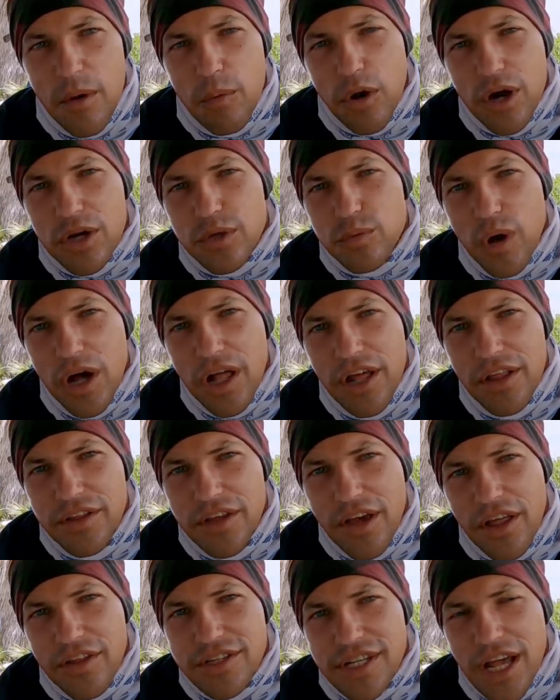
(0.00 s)
It worked well on
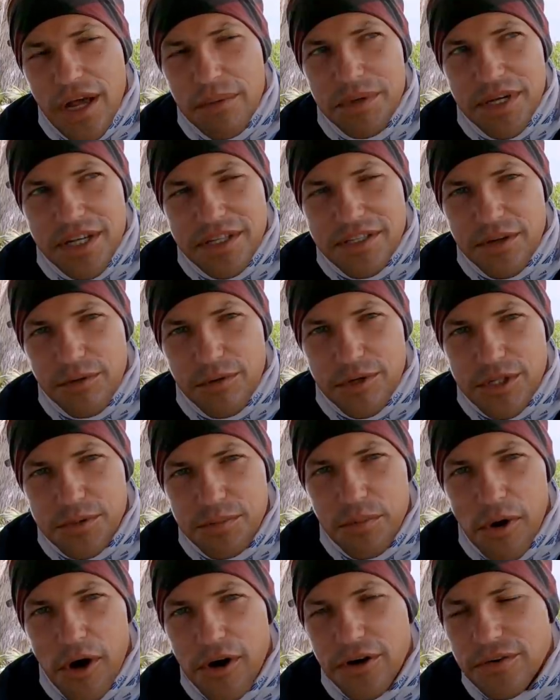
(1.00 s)
the other side because they were
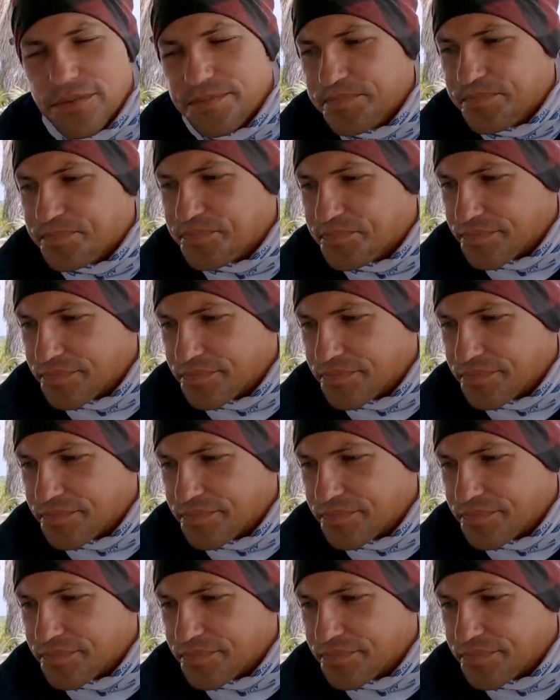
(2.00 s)
small.